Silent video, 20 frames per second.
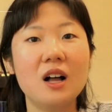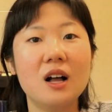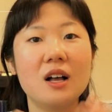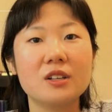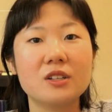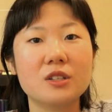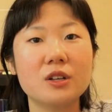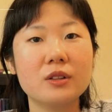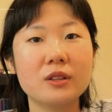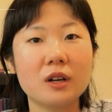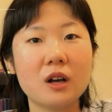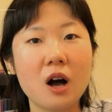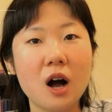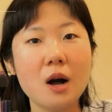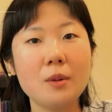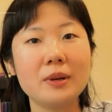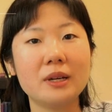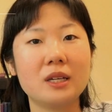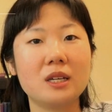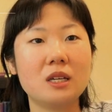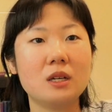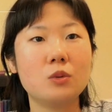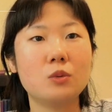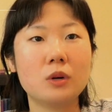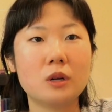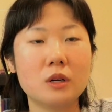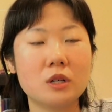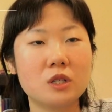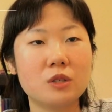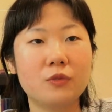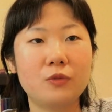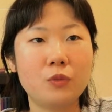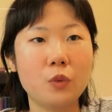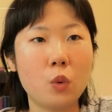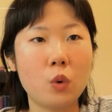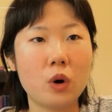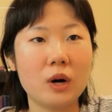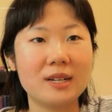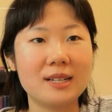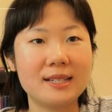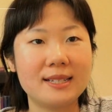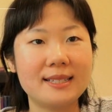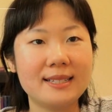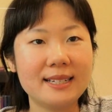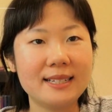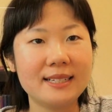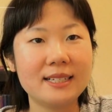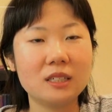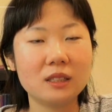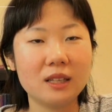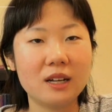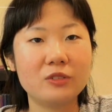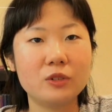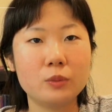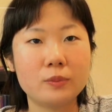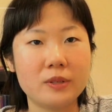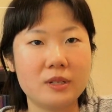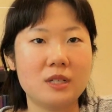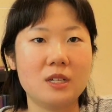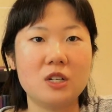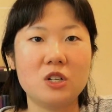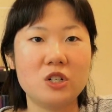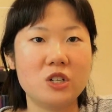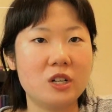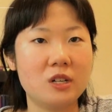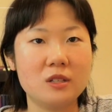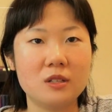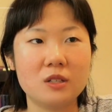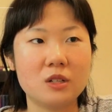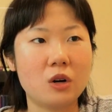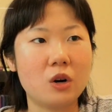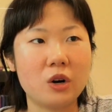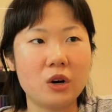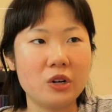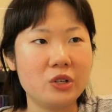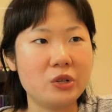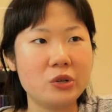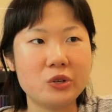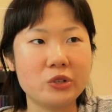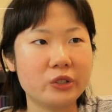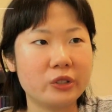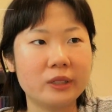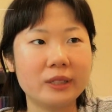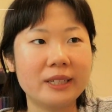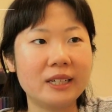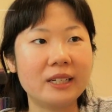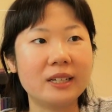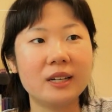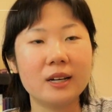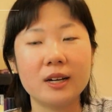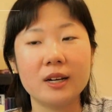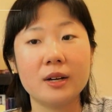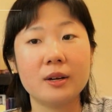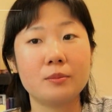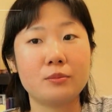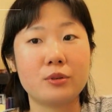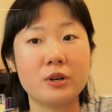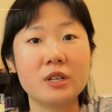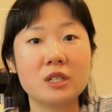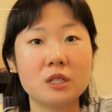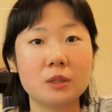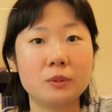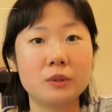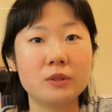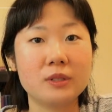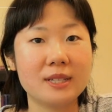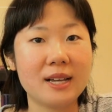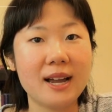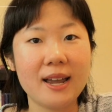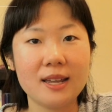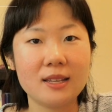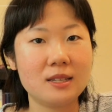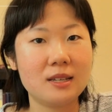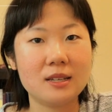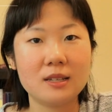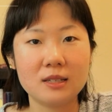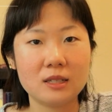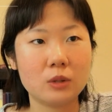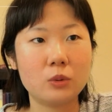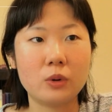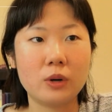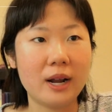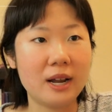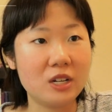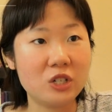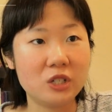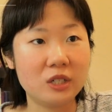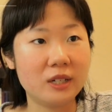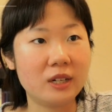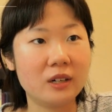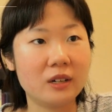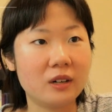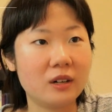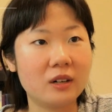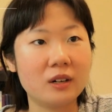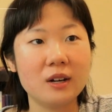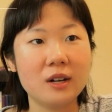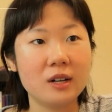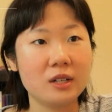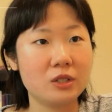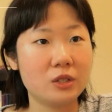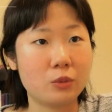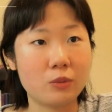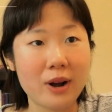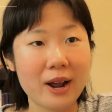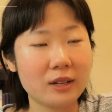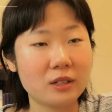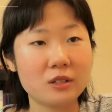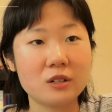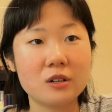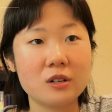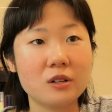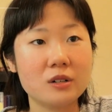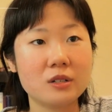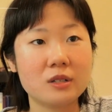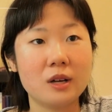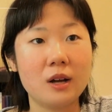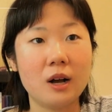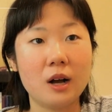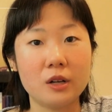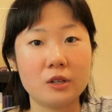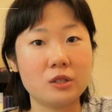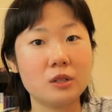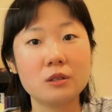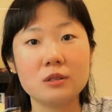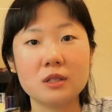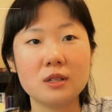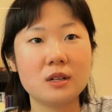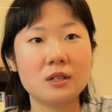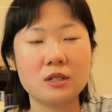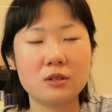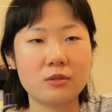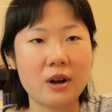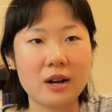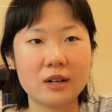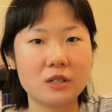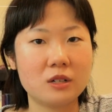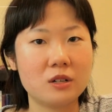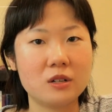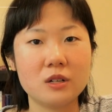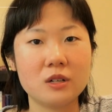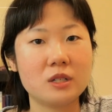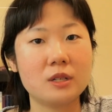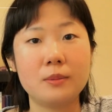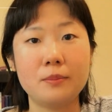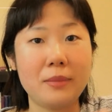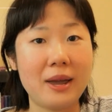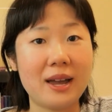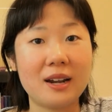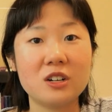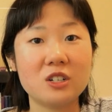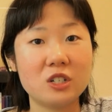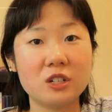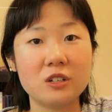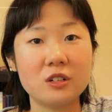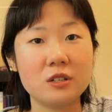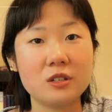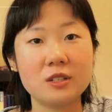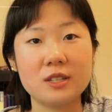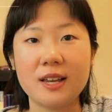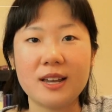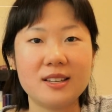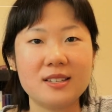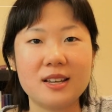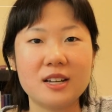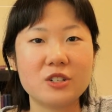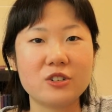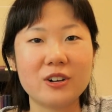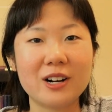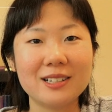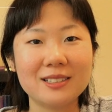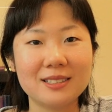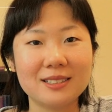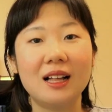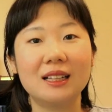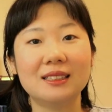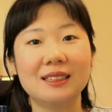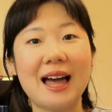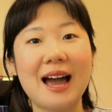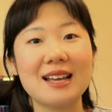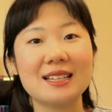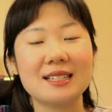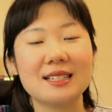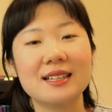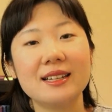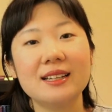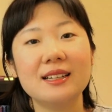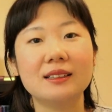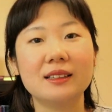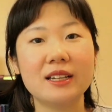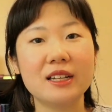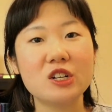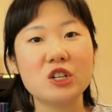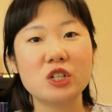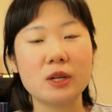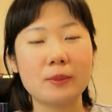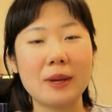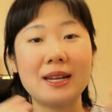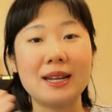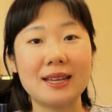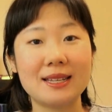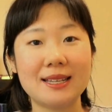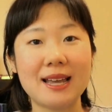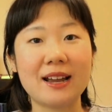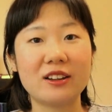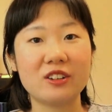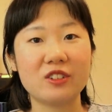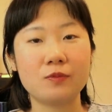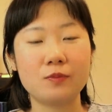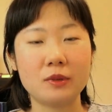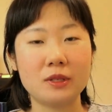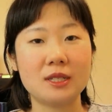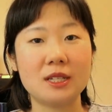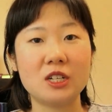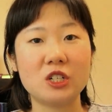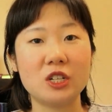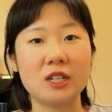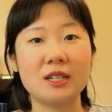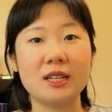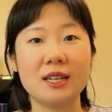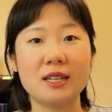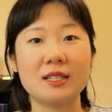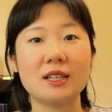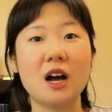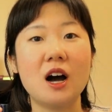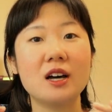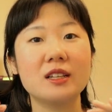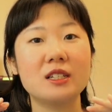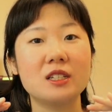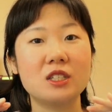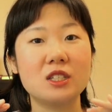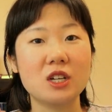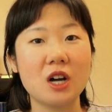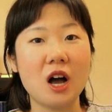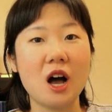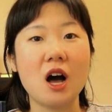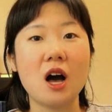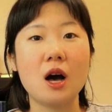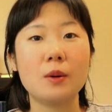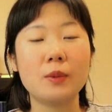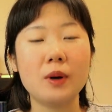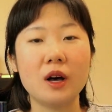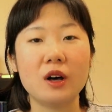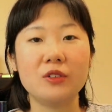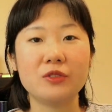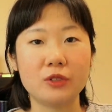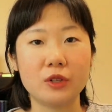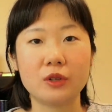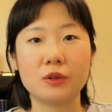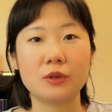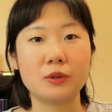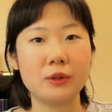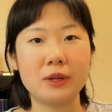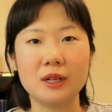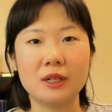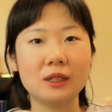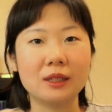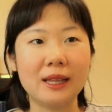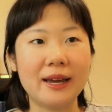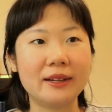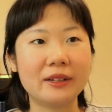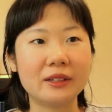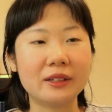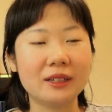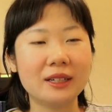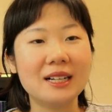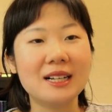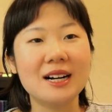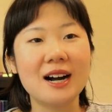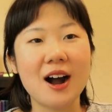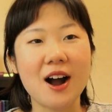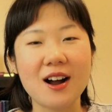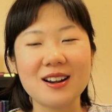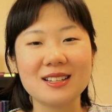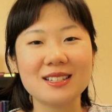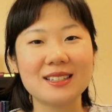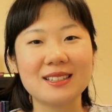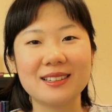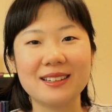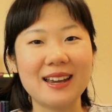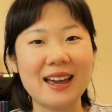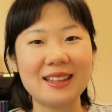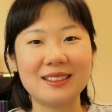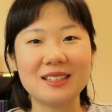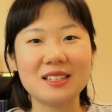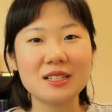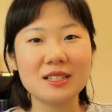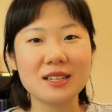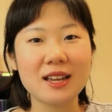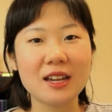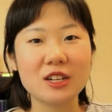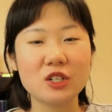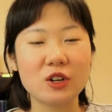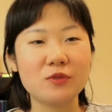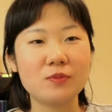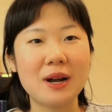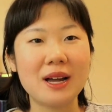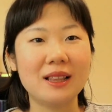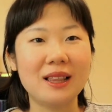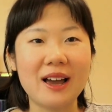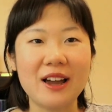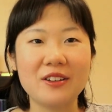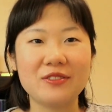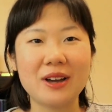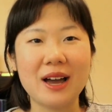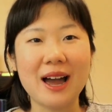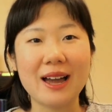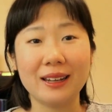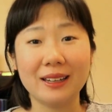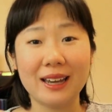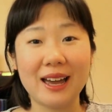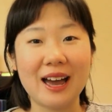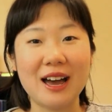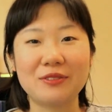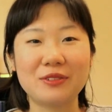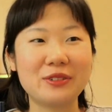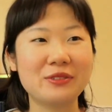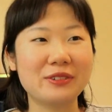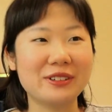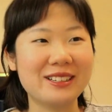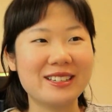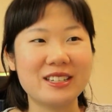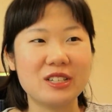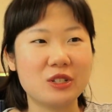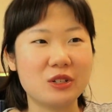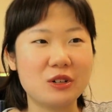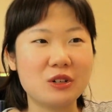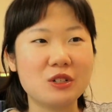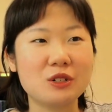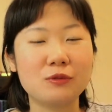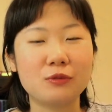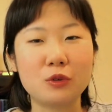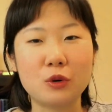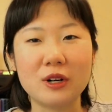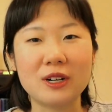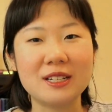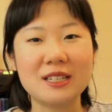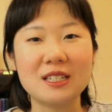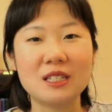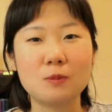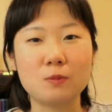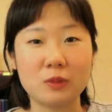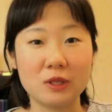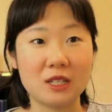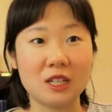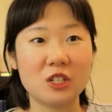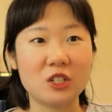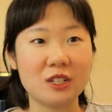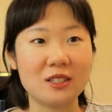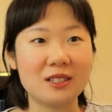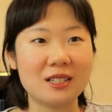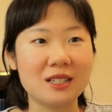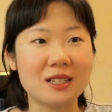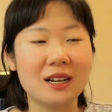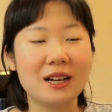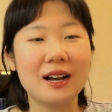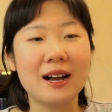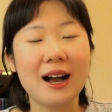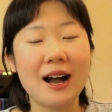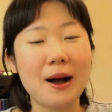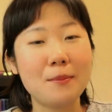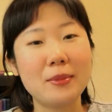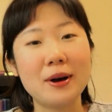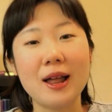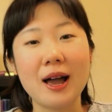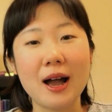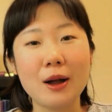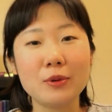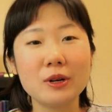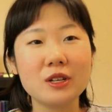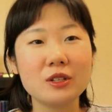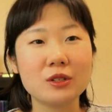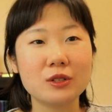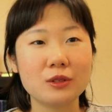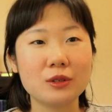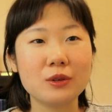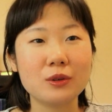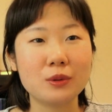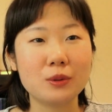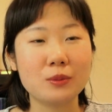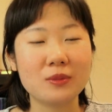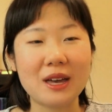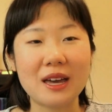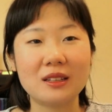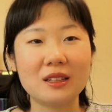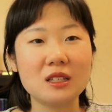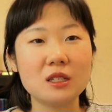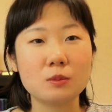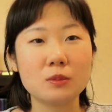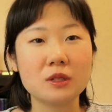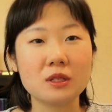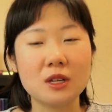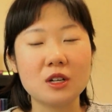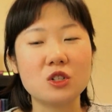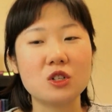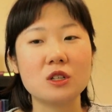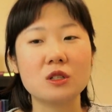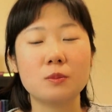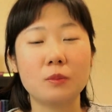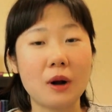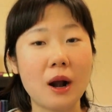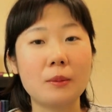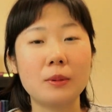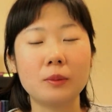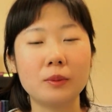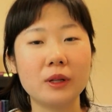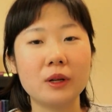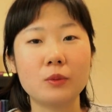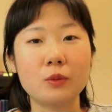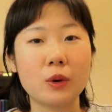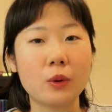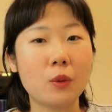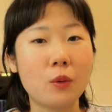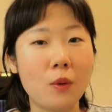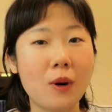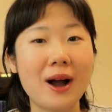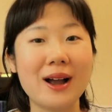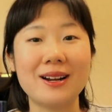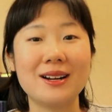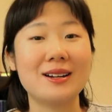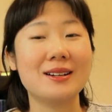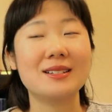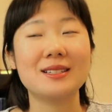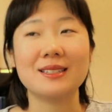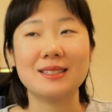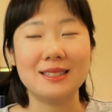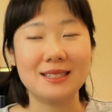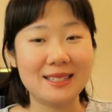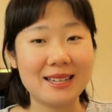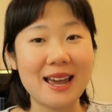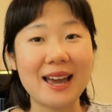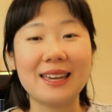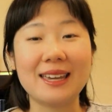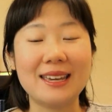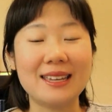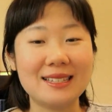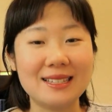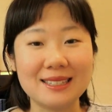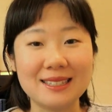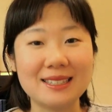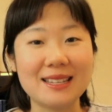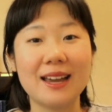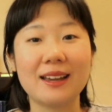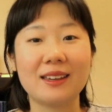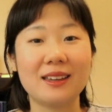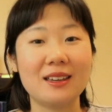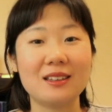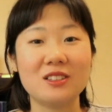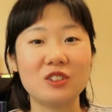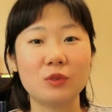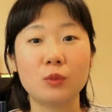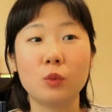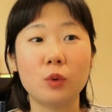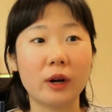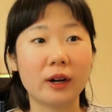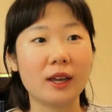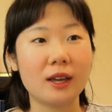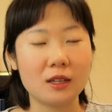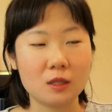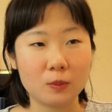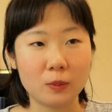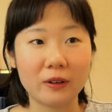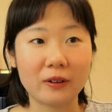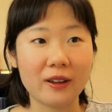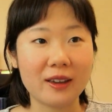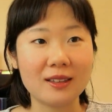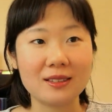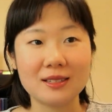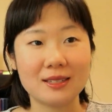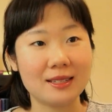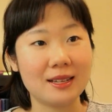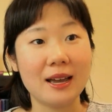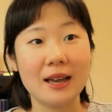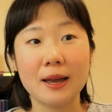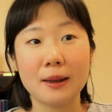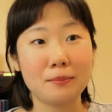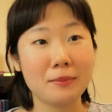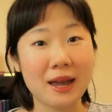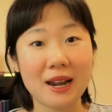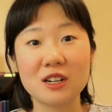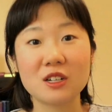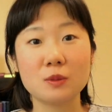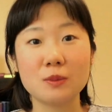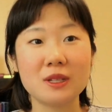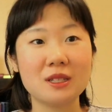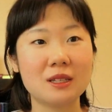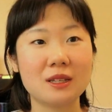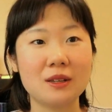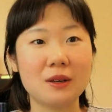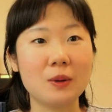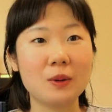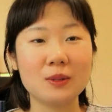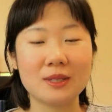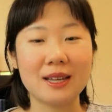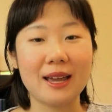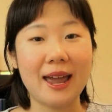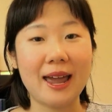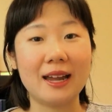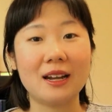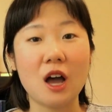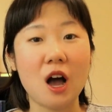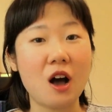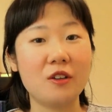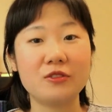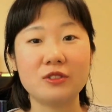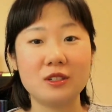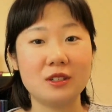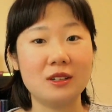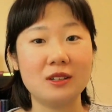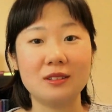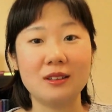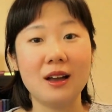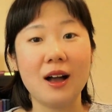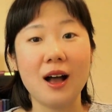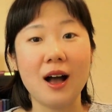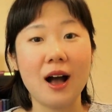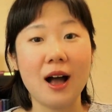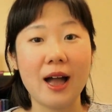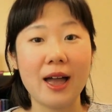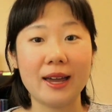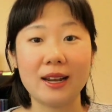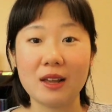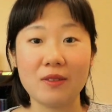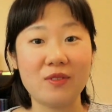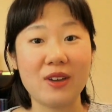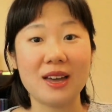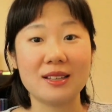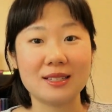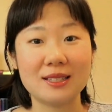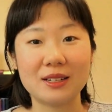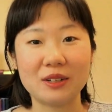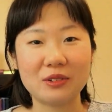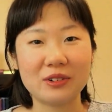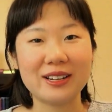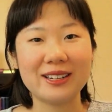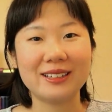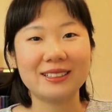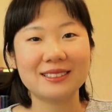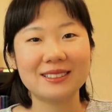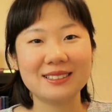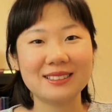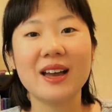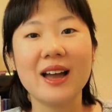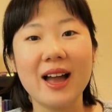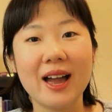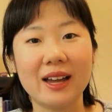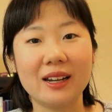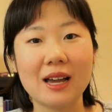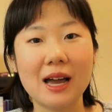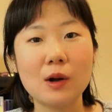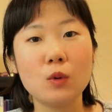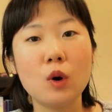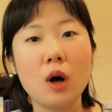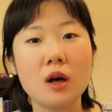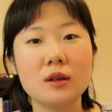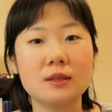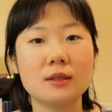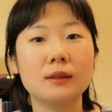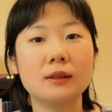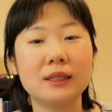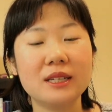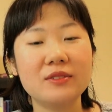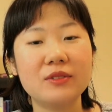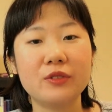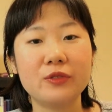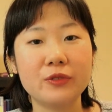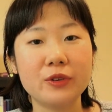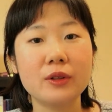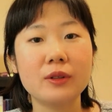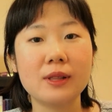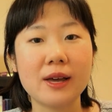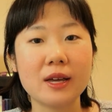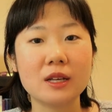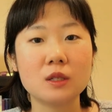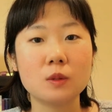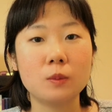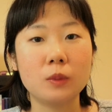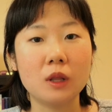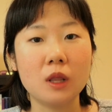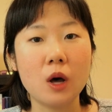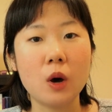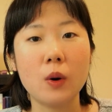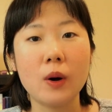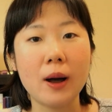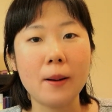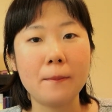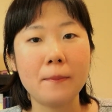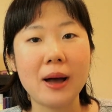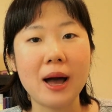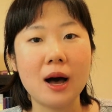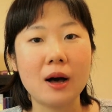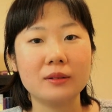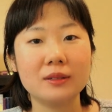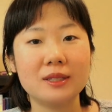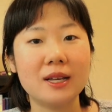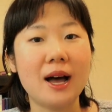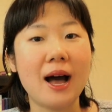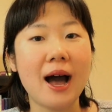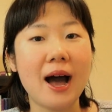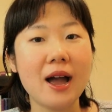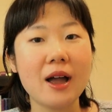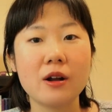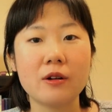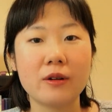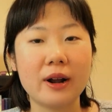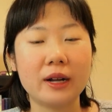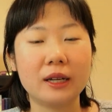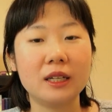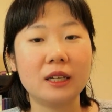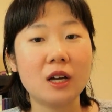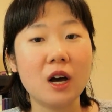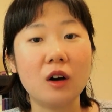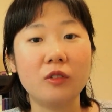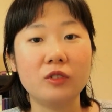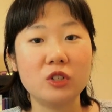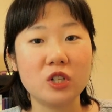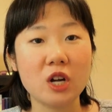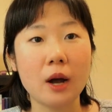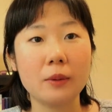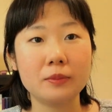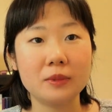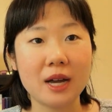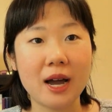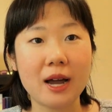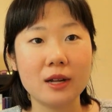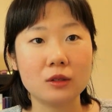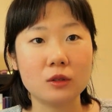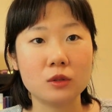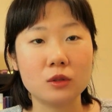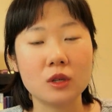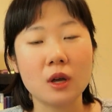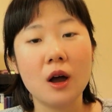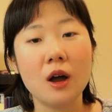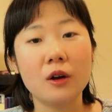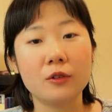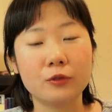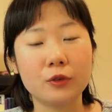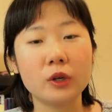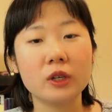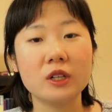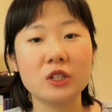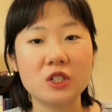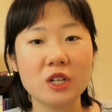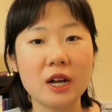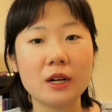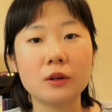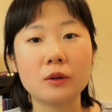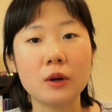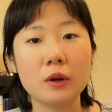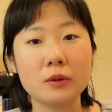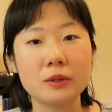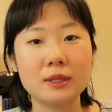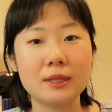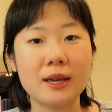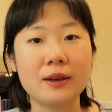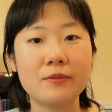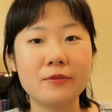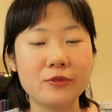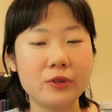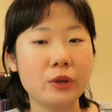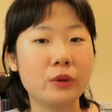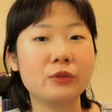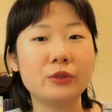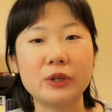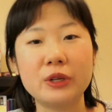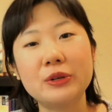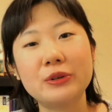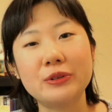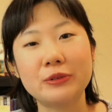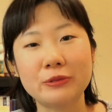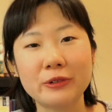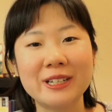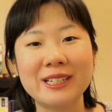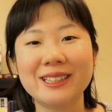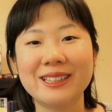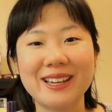So the common keywords for the senior level positions are usually principal scientists or engineer, directors, associate directors, managers, etc. Lastly, leadership and executive position is on the top of the career ladder. Honestly, at this stage of my life, I haven't really searched for these positions, but I would assume that these positions probably required decades and decades of work experience, management skills, and often an advanced degree. And I will also leave a few links below about the hierarchy of job titles for the general STEM field for you to read